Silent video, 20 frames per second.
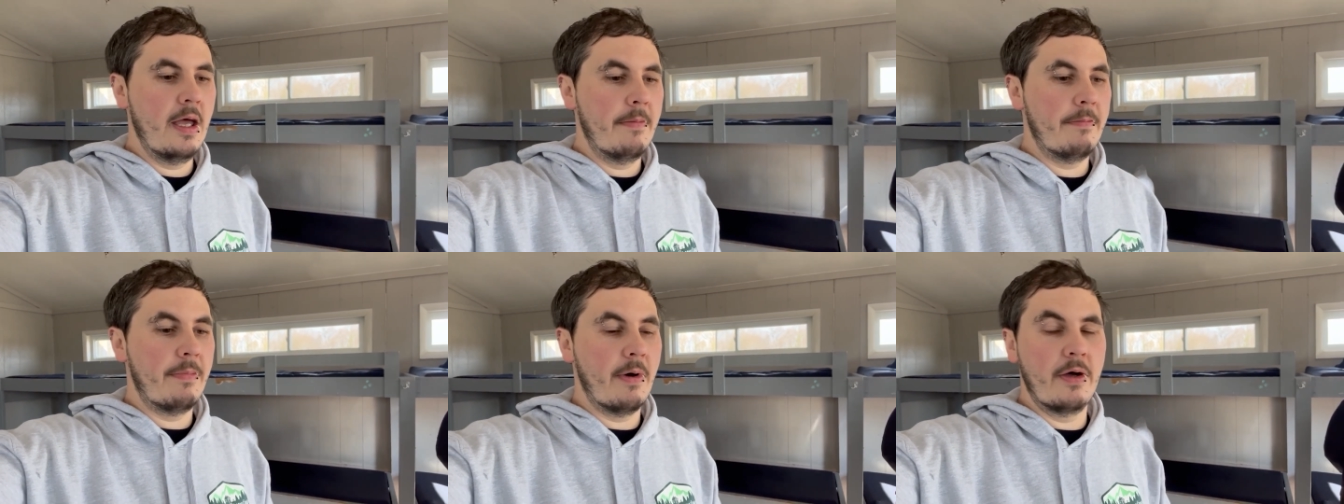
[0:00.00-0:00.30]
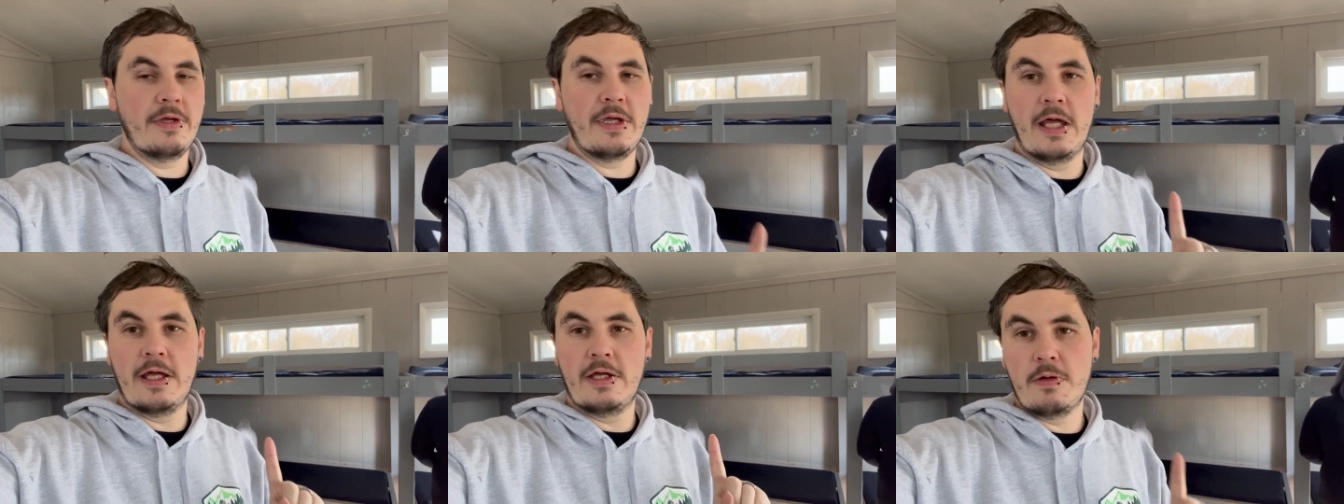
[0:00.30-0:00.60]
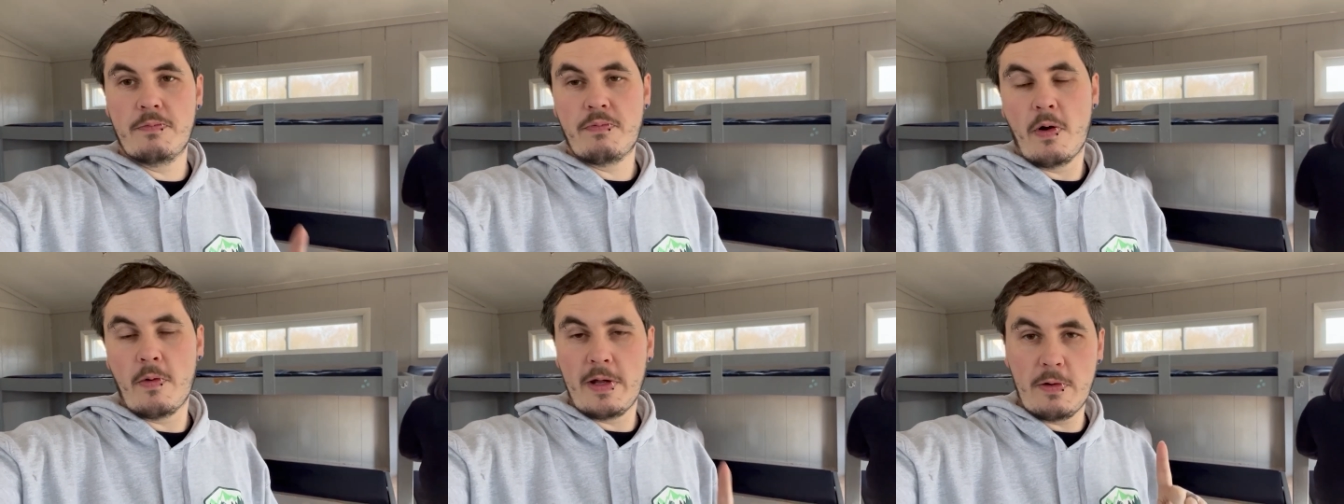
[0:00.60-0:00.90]
But yeah, you
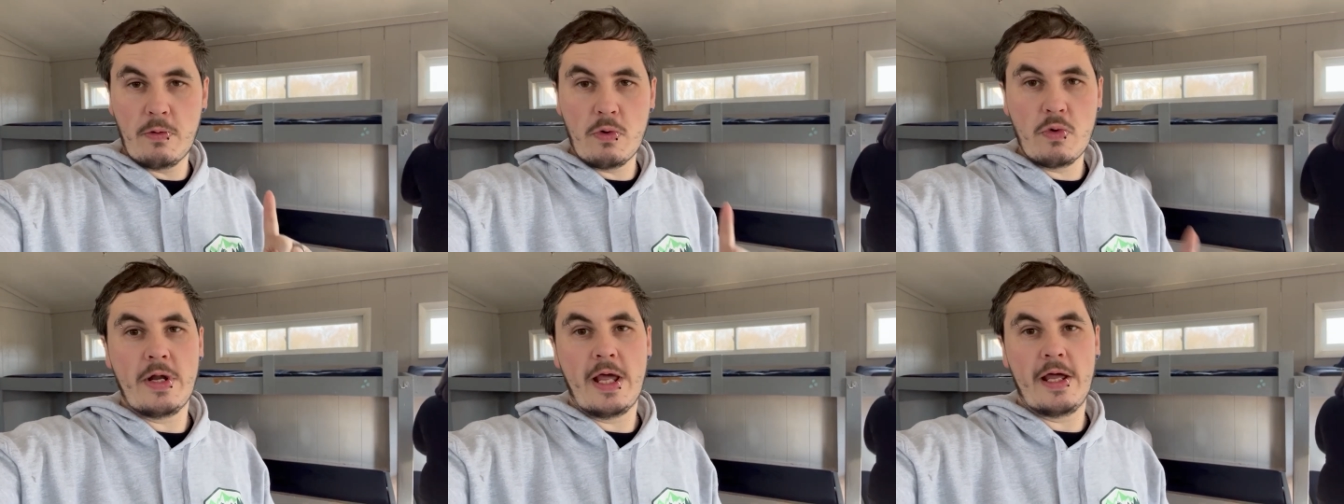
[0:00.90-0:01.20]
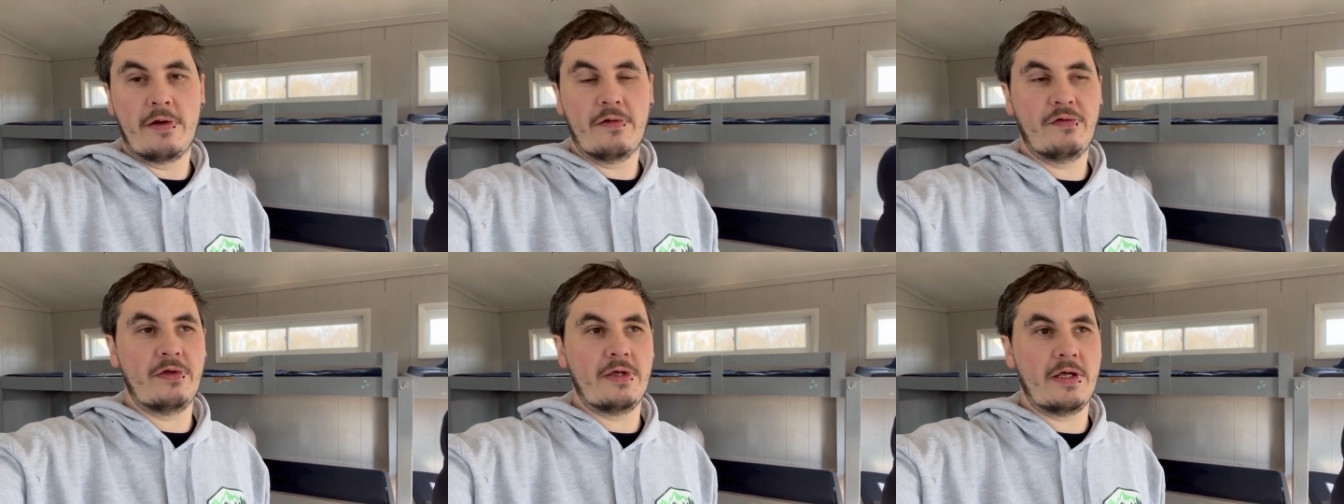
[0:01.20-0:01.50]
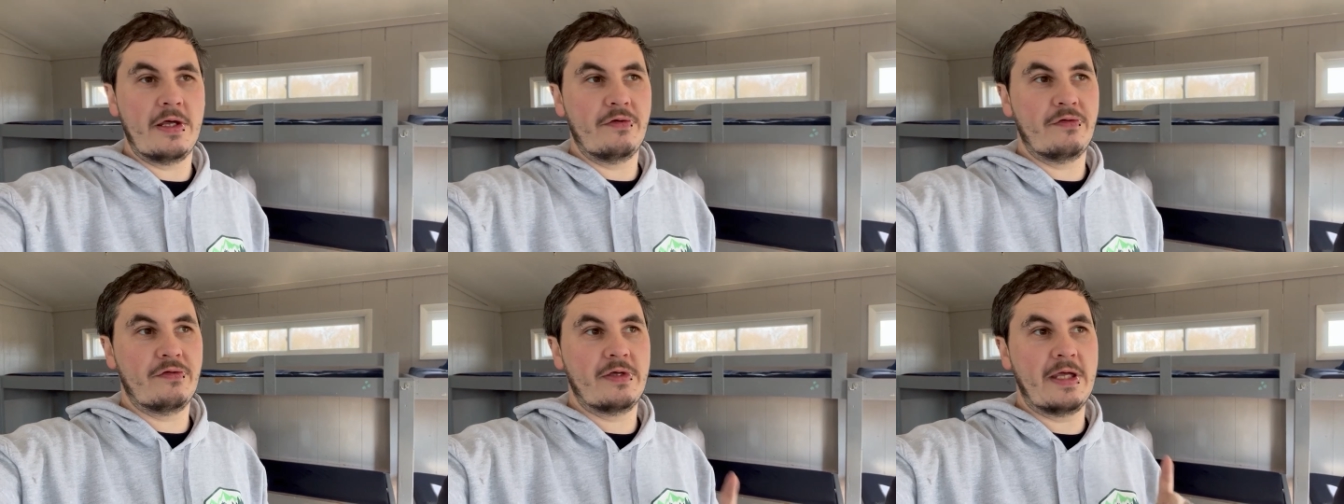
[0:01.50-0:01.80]
probably will next see
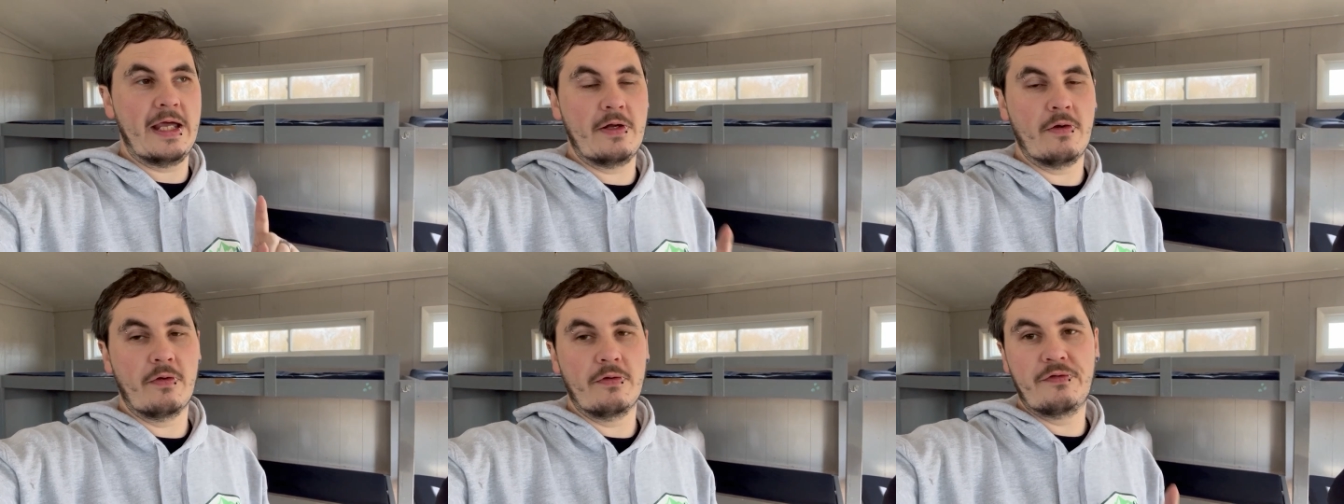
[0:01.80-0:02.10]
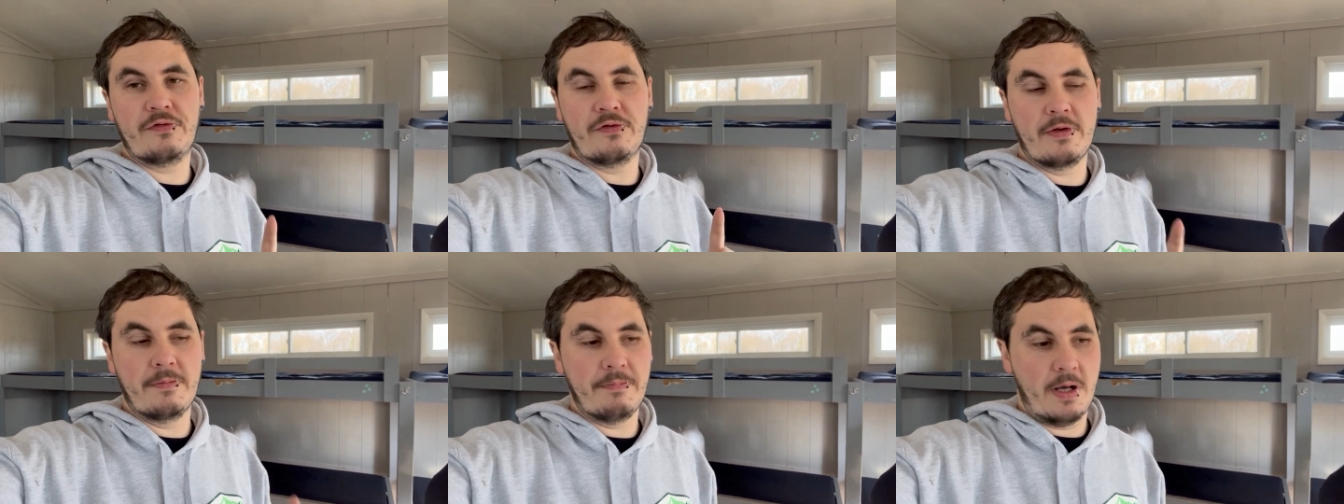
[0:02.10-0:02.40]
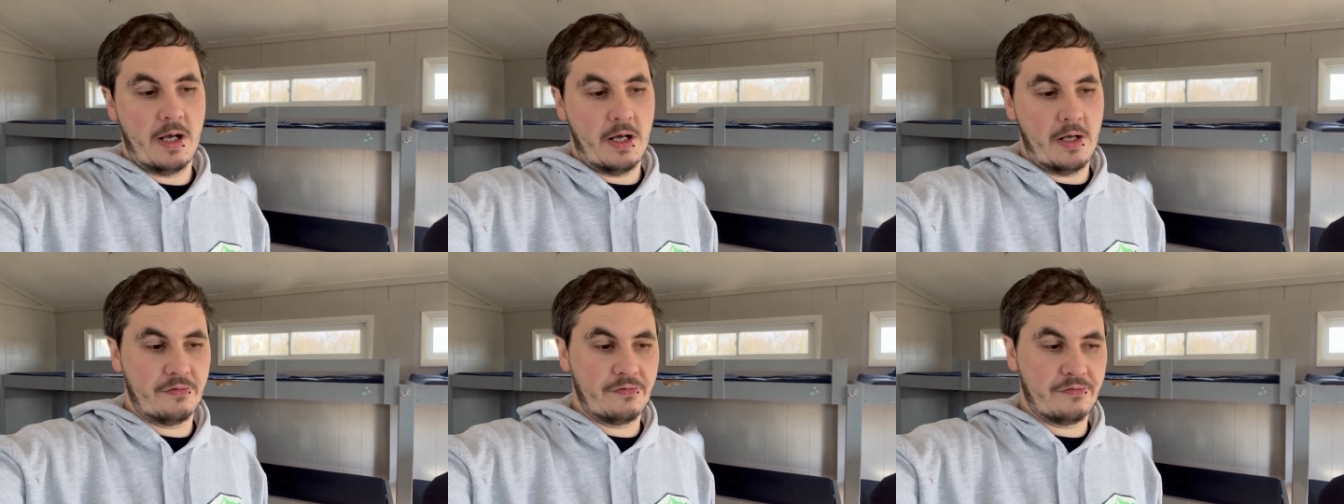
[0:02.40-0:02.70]
us getting onto the
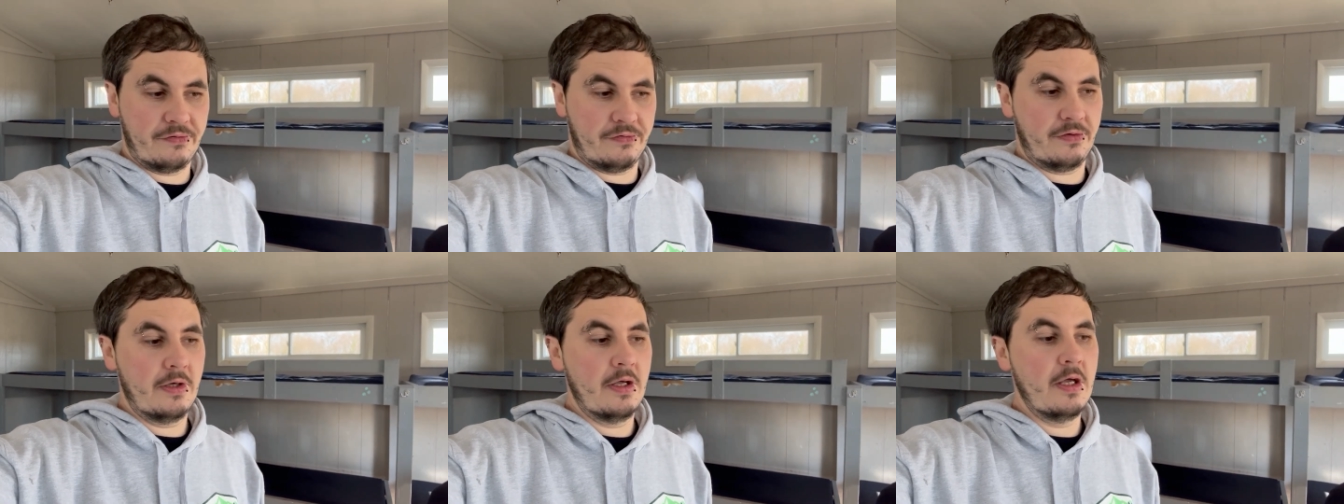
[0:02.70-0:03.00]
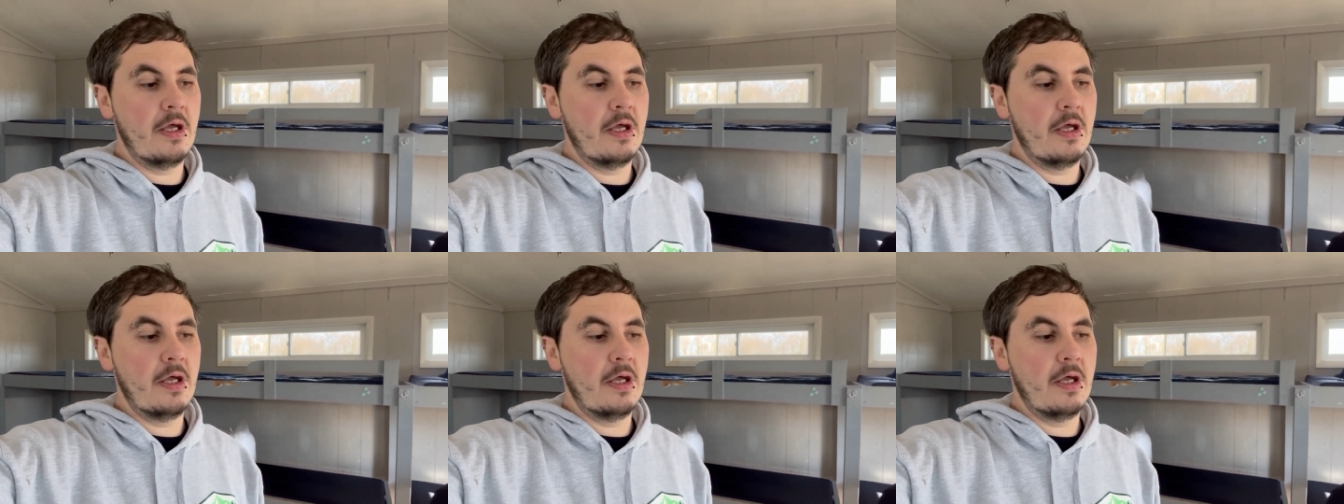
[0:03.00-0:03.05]
bus,